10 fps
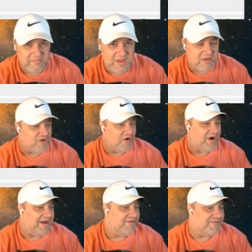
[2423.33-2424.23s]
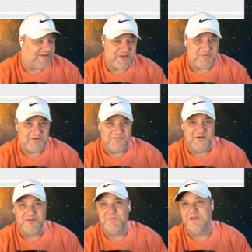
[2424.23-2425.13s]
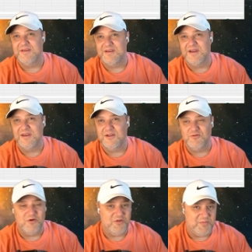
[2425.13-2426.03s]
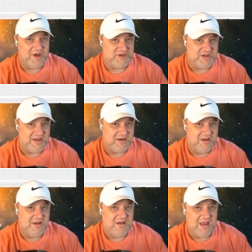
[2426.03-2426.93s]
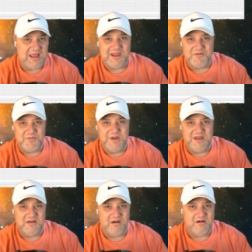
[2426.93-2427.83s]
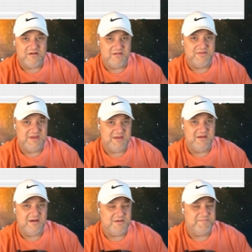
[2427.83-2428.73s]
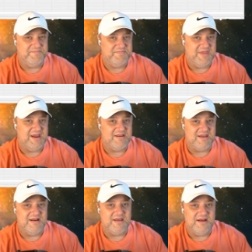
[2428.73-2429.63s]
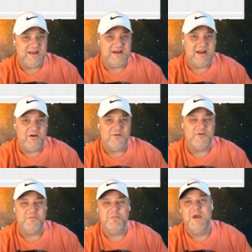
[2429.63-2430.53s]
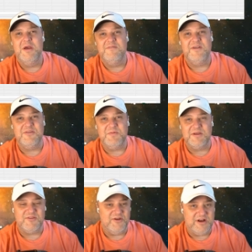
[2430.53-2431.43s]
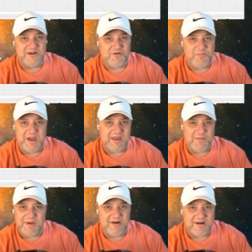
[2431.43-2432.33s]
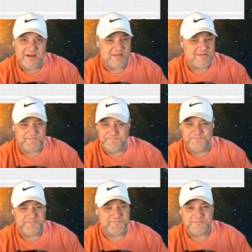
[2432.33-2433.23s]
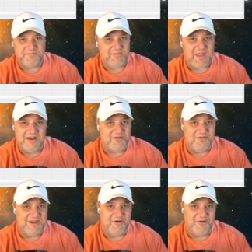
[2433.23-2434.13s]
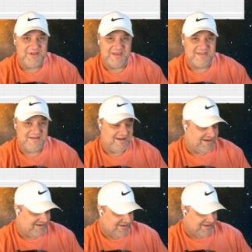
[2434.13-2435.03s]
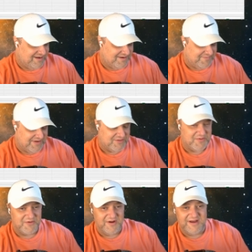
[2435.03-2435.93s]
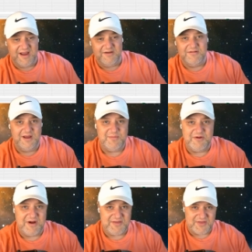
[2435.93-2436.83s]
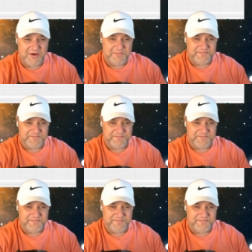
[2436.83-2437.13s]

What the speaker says: So I use Facebook first because I can control the budget. It gives me all the insights I need, and also Facebook has turned into a Peggy paradise. It's only oldies on Facebook right now. Am I right though?